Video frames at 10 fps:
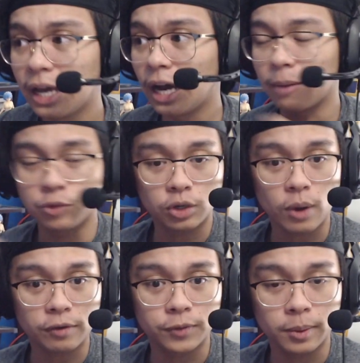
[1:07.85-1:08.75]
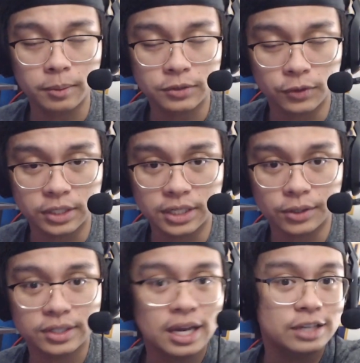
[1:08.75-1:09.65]
I'm doing waifu moments for the
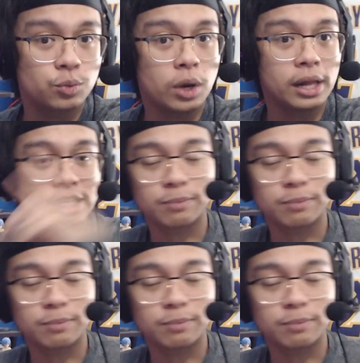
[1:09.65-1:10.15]
series as well as